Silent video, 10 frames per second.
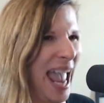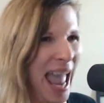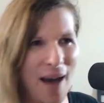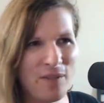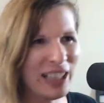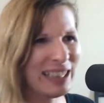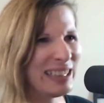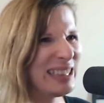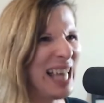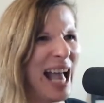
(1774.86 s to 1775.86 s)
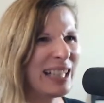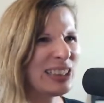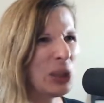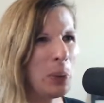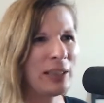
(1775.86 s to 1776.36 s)
having
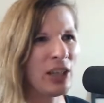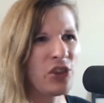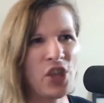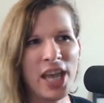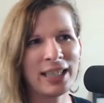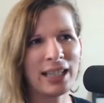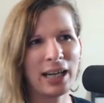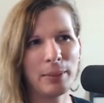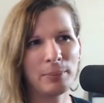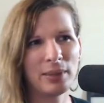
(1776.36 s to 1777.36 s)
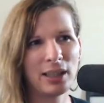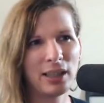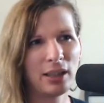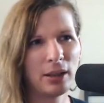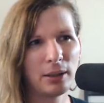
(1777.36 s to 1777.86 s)
sex, doing the thing that I'm
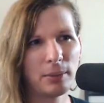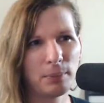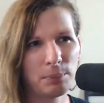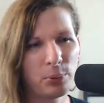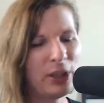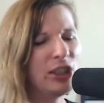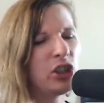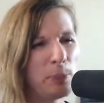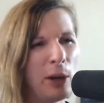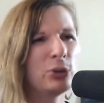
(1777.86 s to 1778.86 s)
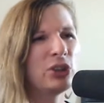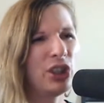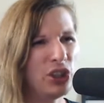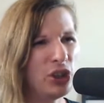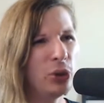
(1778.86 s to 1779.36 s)
predisposed
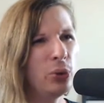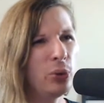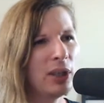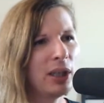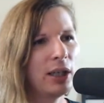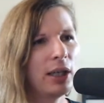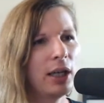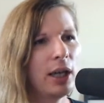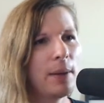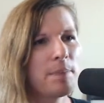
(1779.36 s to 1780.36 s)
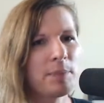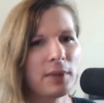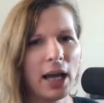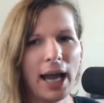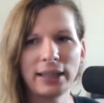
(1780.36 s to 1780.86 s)
to do.
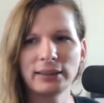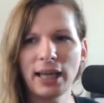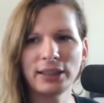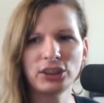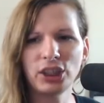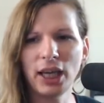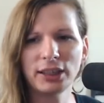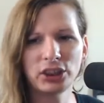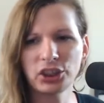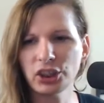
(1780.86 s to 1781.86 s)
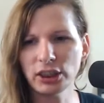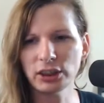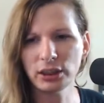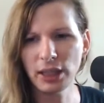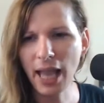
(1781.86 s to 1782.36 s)
And she
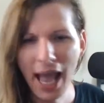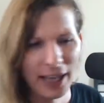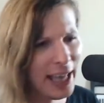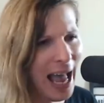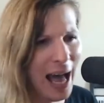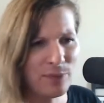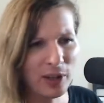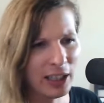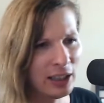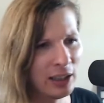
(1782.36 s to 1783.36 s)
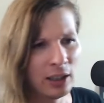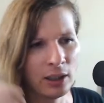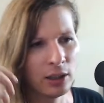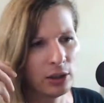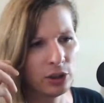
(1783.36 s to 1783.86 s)
says, yeah, fucking
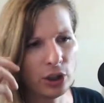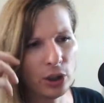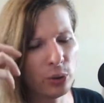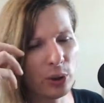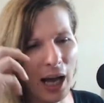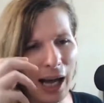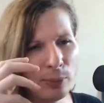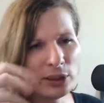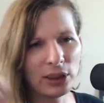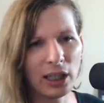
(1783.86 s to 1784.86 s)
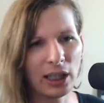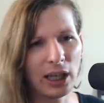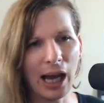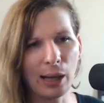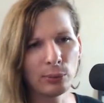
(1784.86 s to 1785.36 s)
dude, I was a
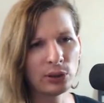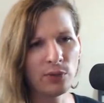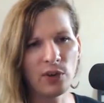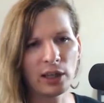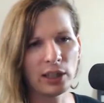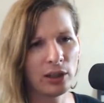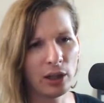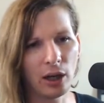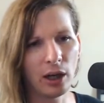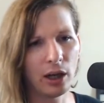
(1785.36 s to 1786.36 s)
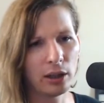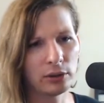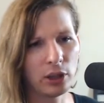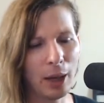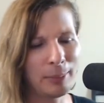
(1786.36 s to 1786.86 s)
fucking
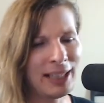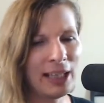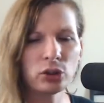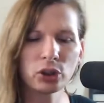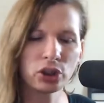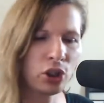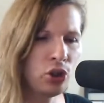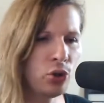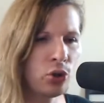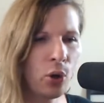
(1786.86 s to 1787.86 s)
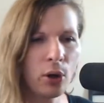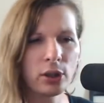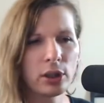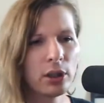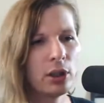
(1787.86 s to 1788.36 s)
dominatrix in New
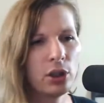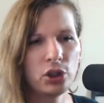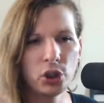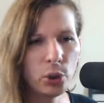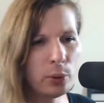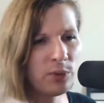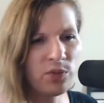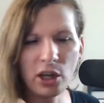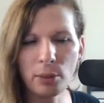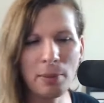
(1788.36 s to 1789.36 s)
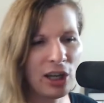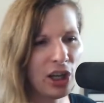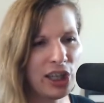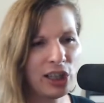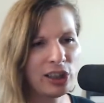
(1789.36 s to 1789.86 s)
York. You would fucking make
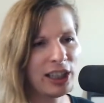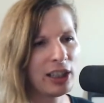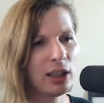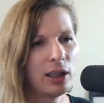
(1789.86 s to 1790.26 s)
a killing.